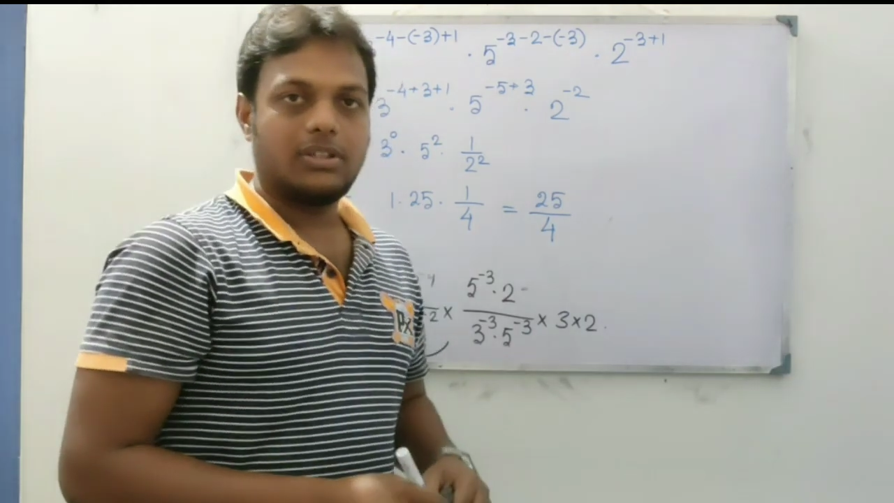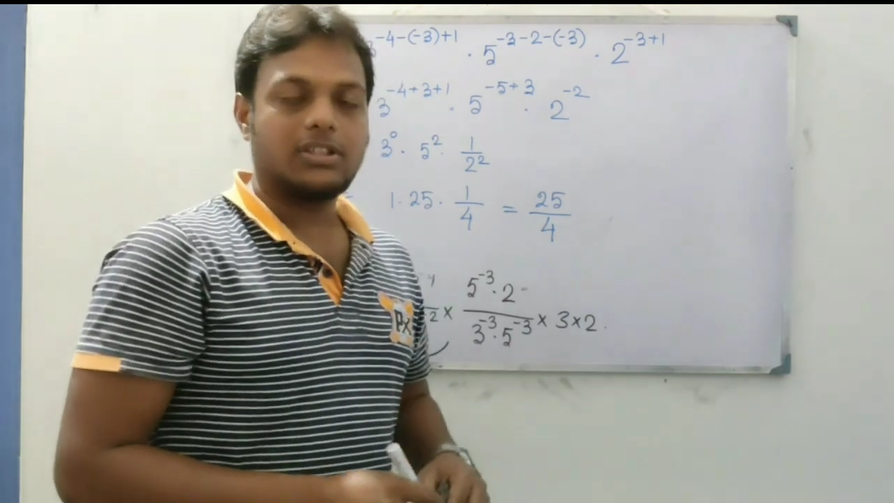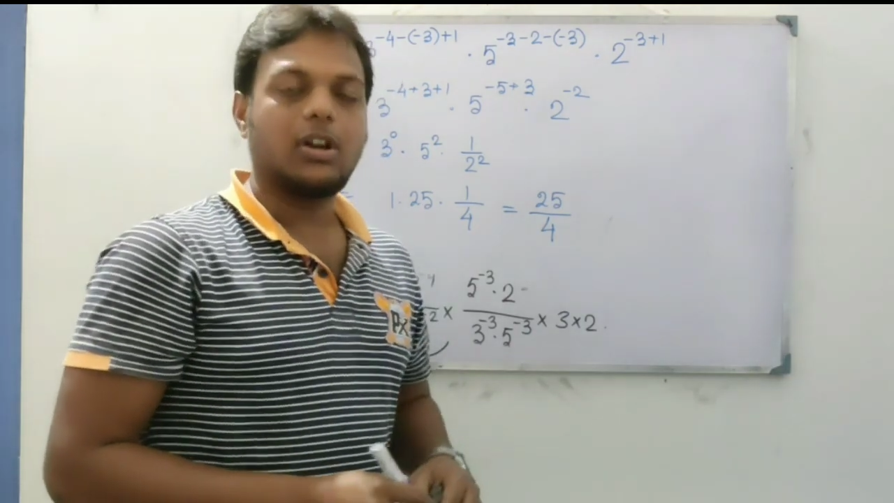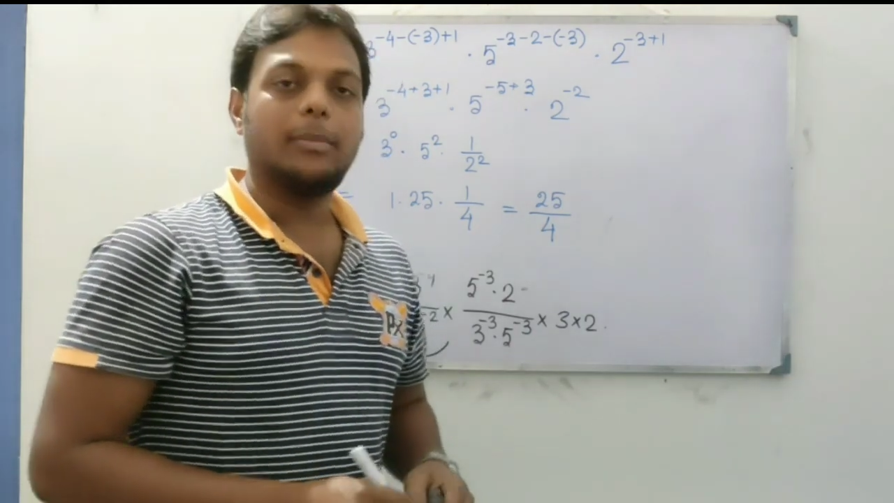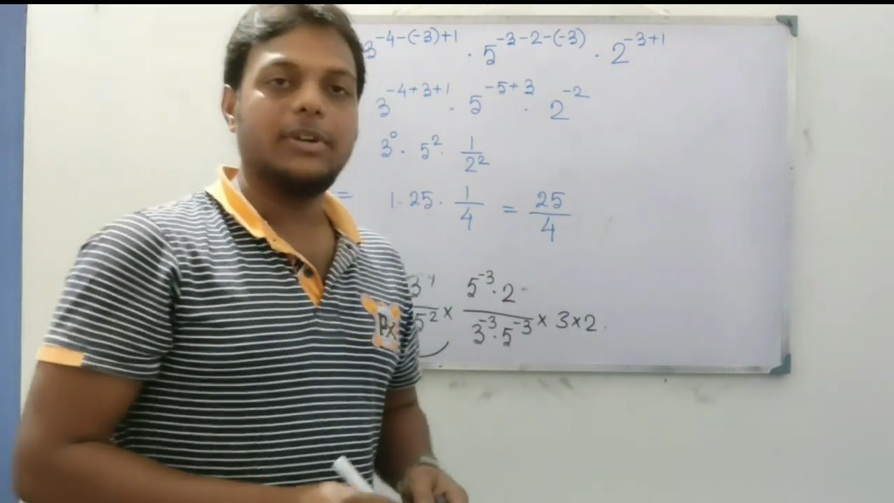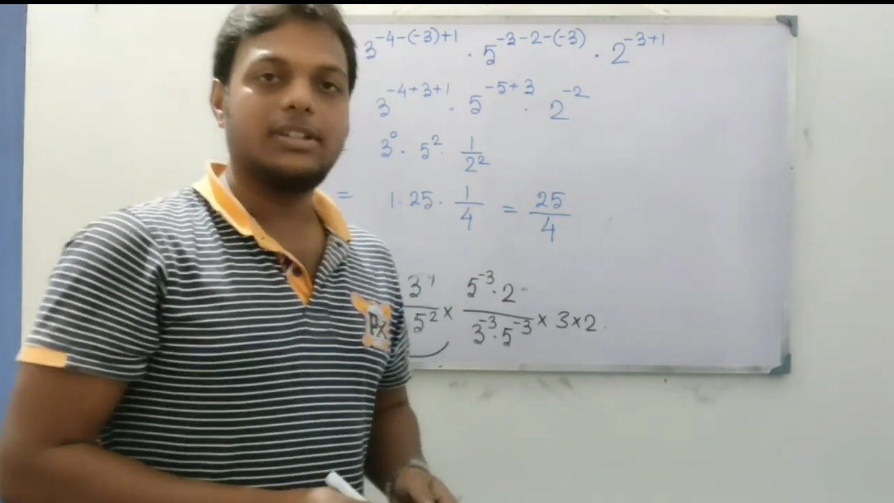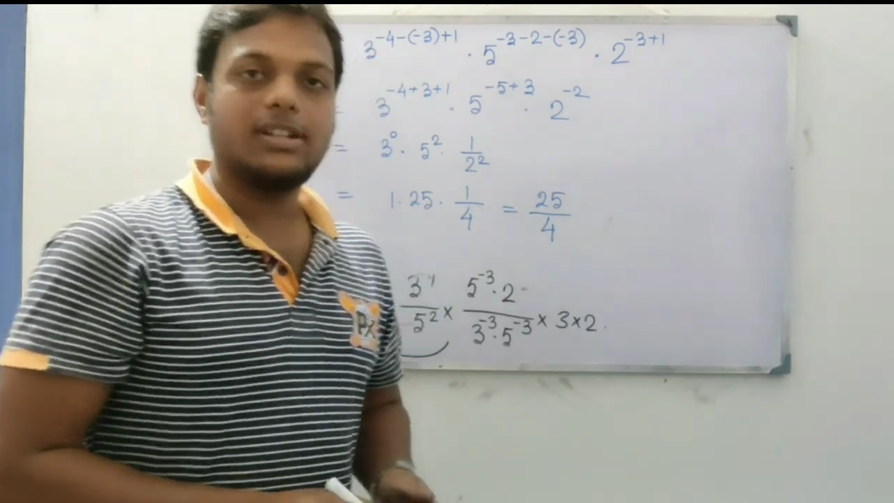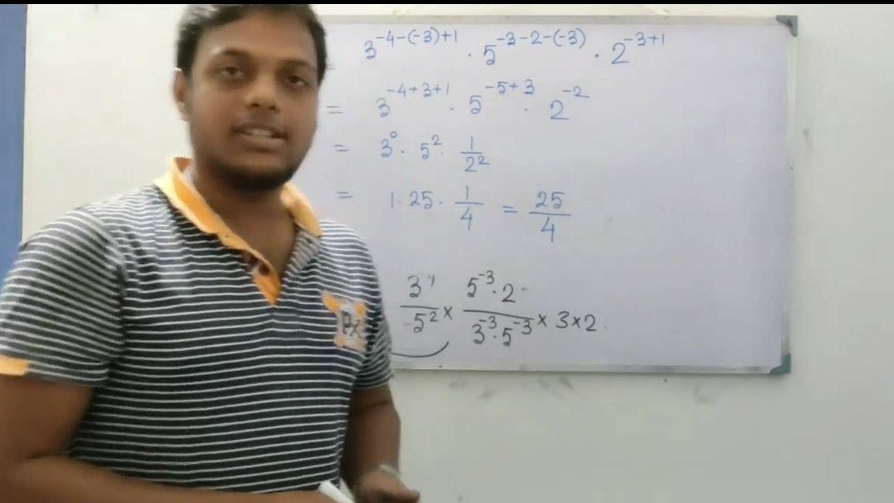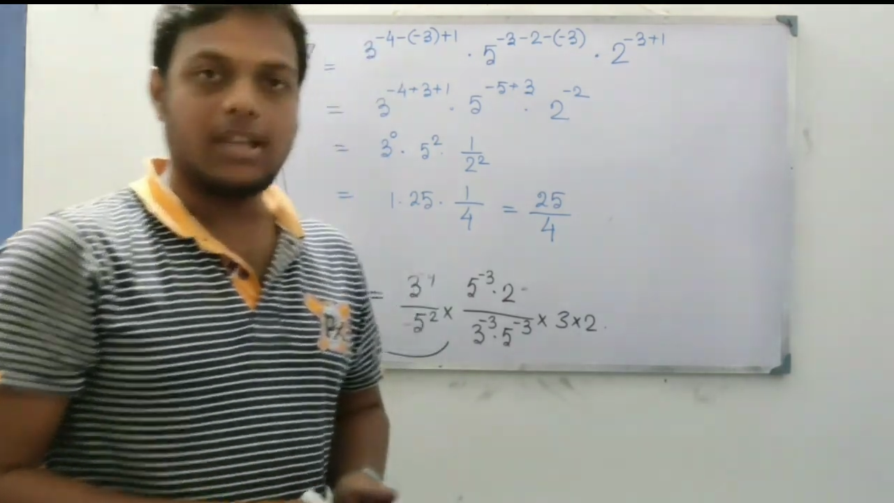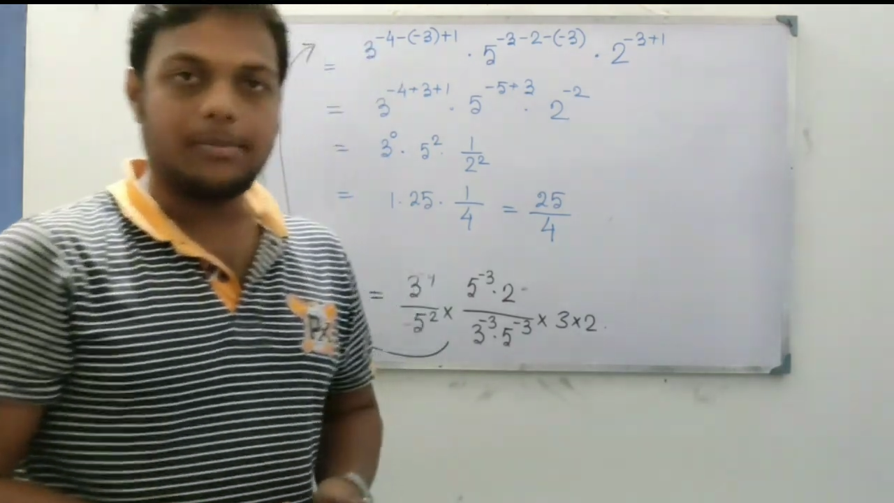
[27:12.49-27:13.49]
this completes
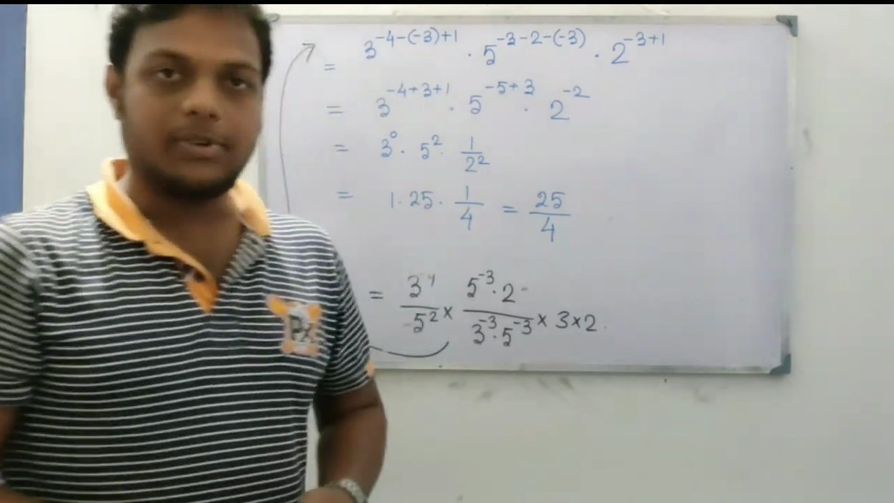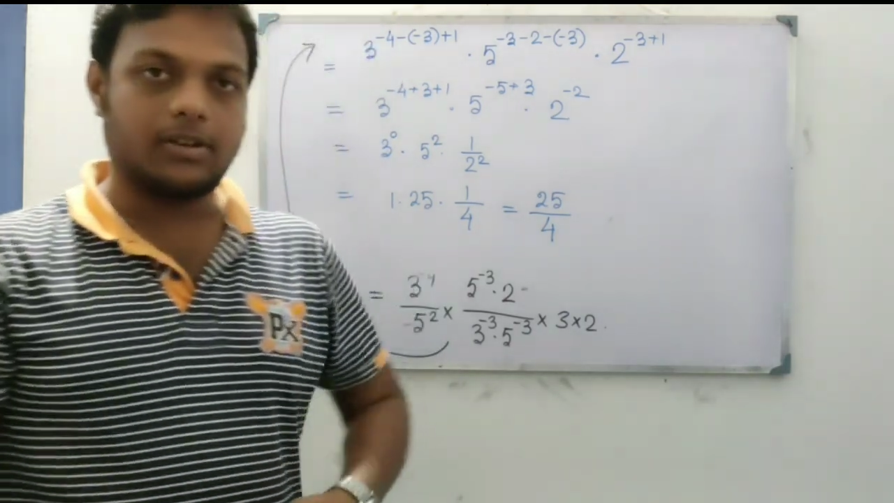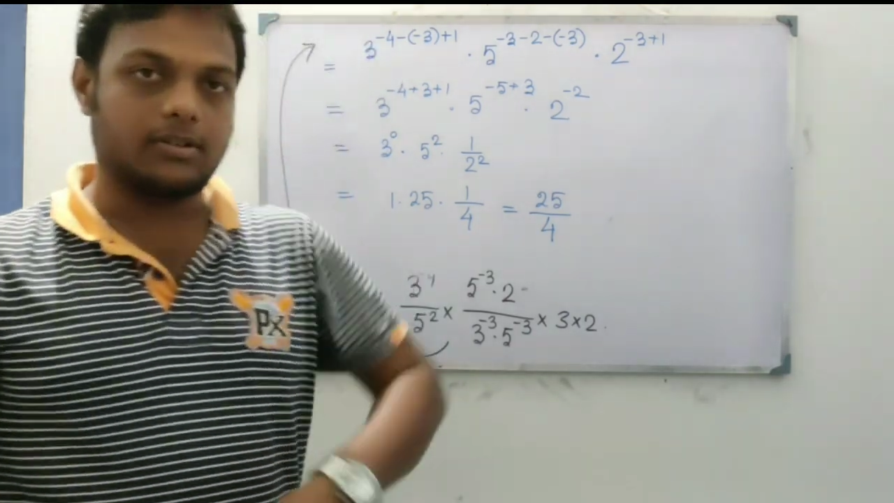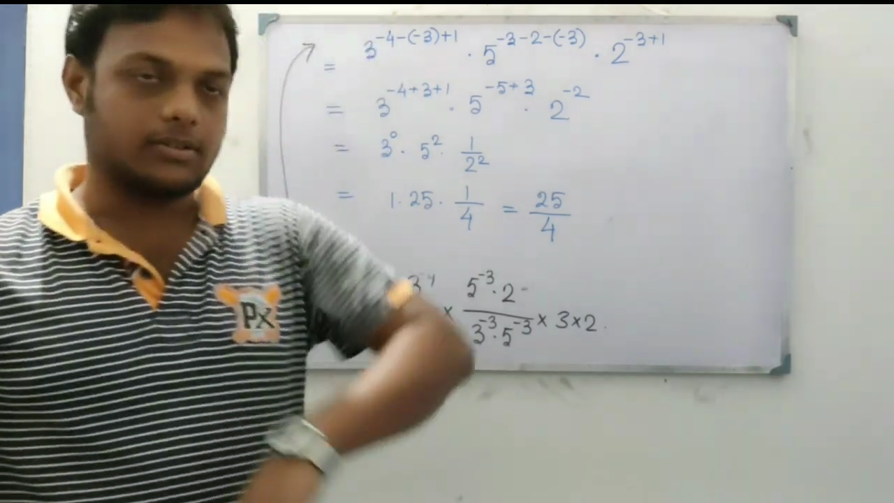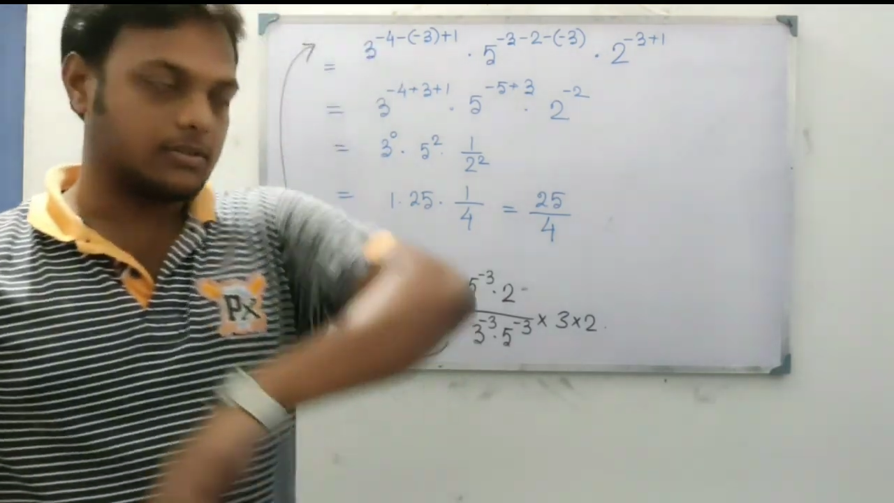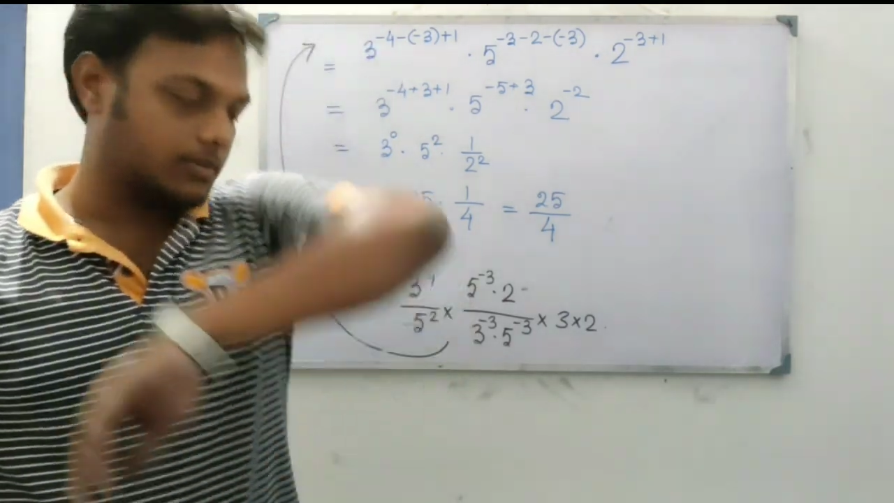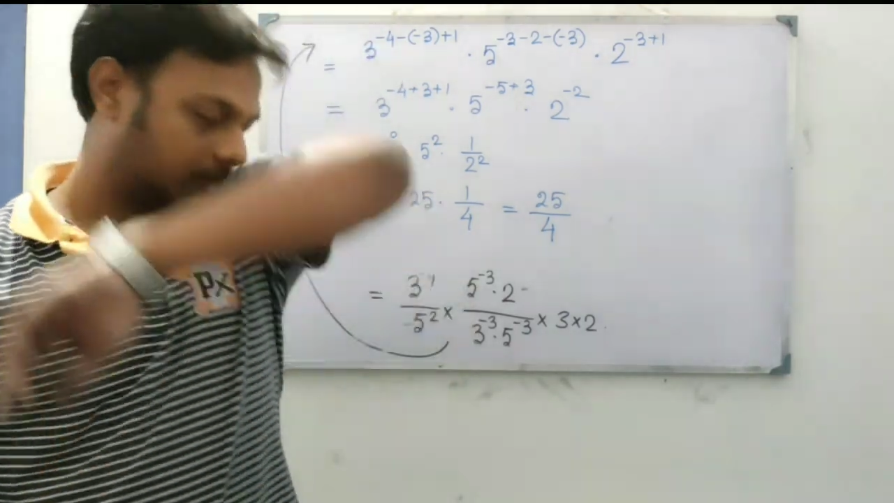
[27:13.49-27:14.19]
the chapter also.